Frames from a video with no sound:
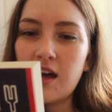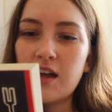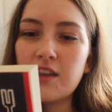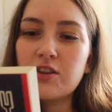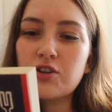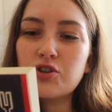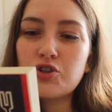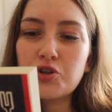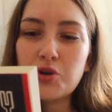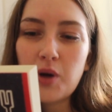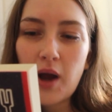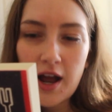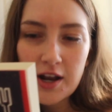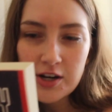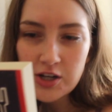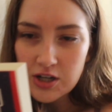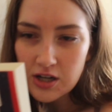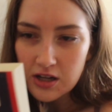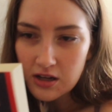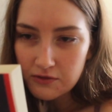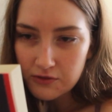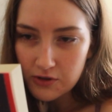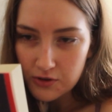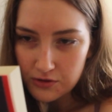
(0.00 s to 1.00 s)
The
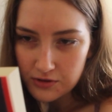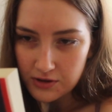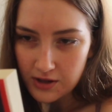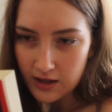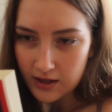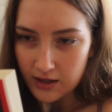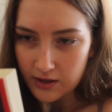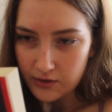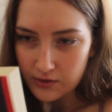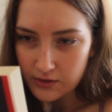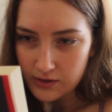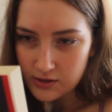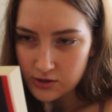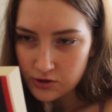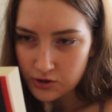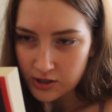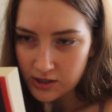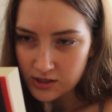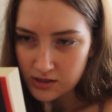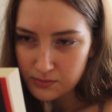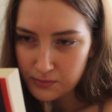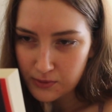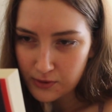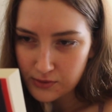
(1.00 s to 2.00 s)
tragedy of Othello is
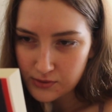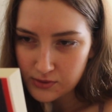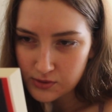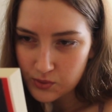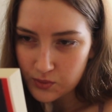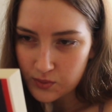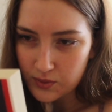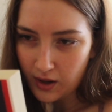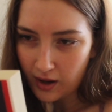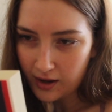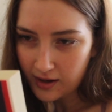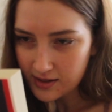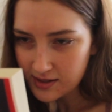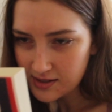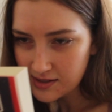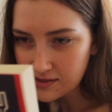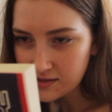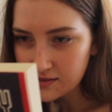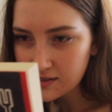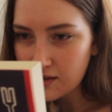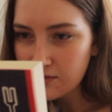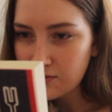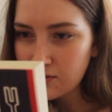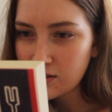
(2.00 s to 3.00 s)
transposed to a
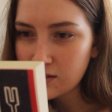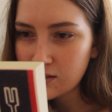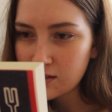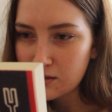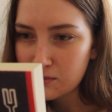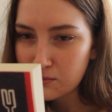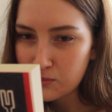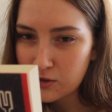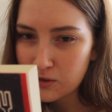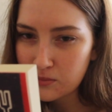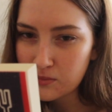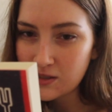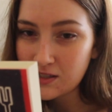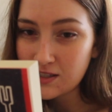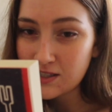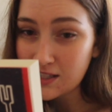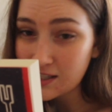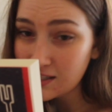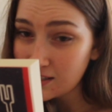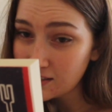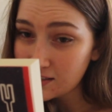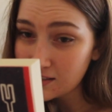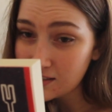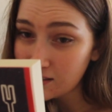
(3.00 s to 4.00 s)
1970s suburban
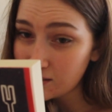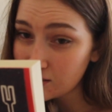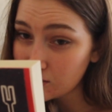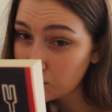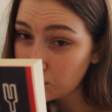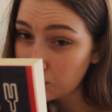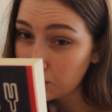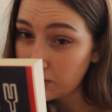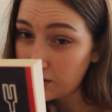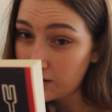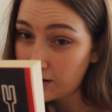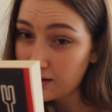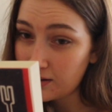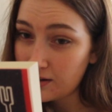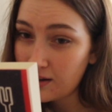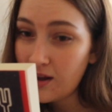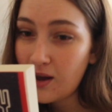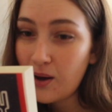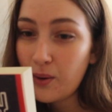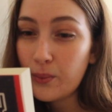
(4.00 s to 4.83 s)
DC schoolyard